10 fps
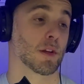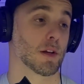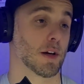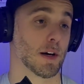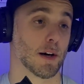
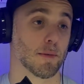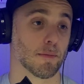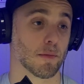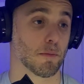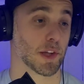
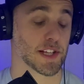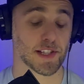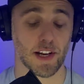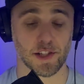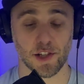
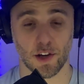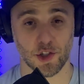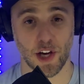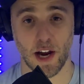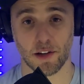molested as a young
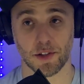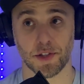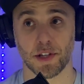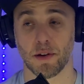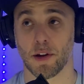child,